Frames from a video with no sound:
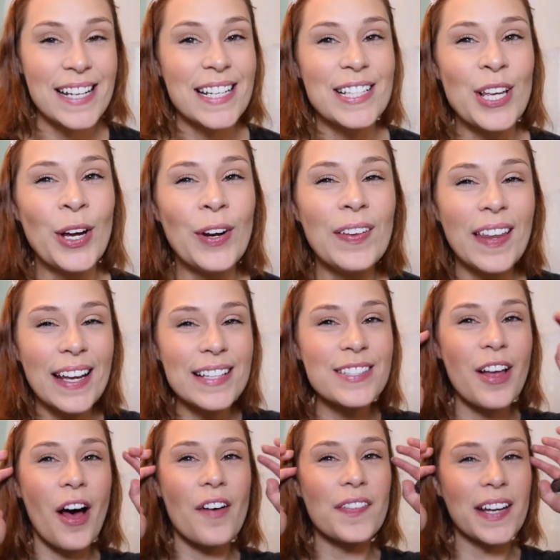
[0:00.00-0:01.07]
I did two things
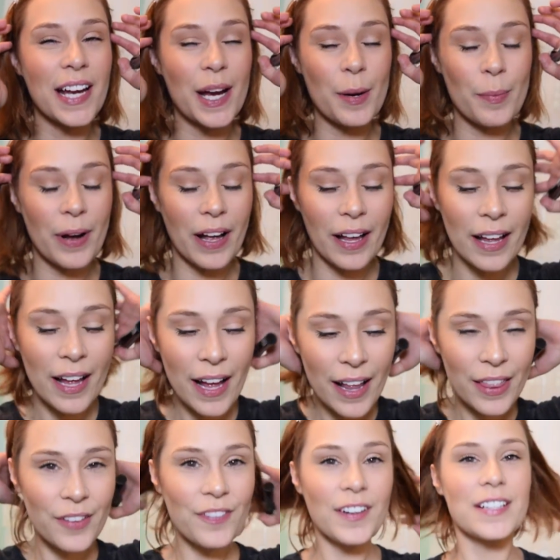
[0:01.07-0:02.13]
off camera.
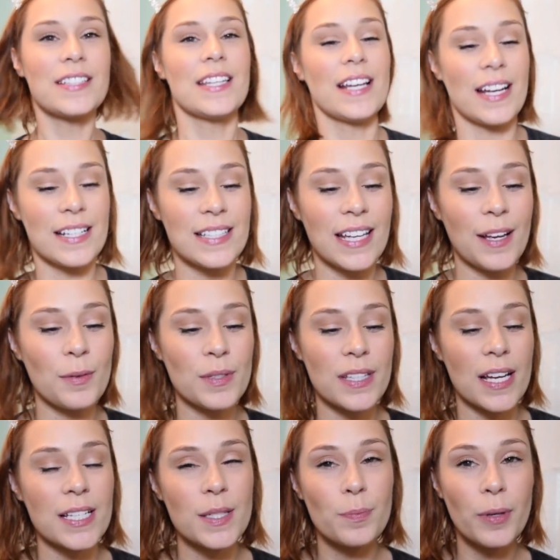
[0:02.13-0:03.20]
The first thing I did was
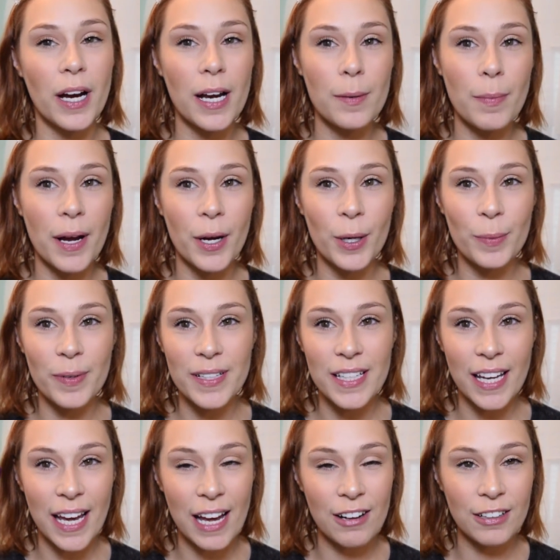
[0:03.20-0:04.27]
I sprayed my Urban
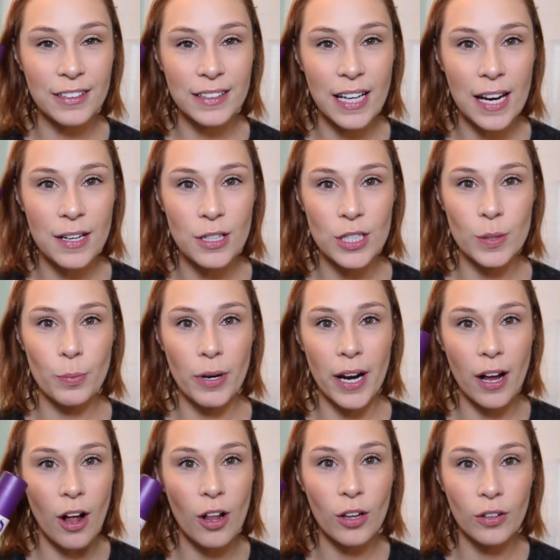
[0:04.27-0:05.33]
Decay All Nighter spray
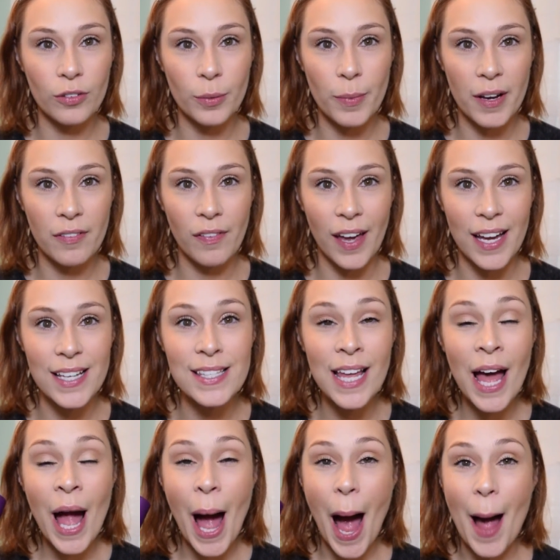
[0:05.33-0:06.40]
all over my face.
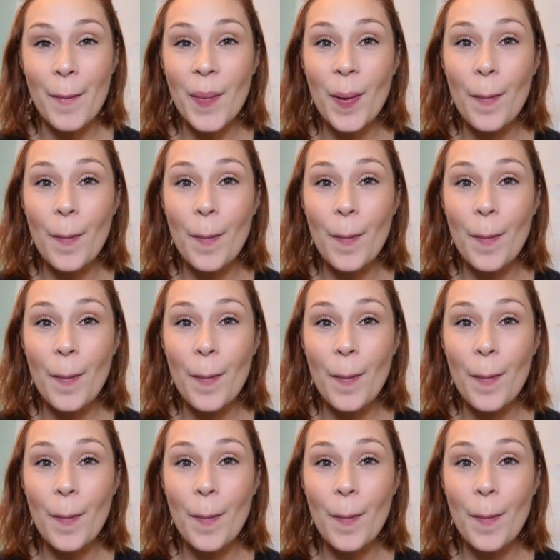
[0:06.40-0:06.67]
I'm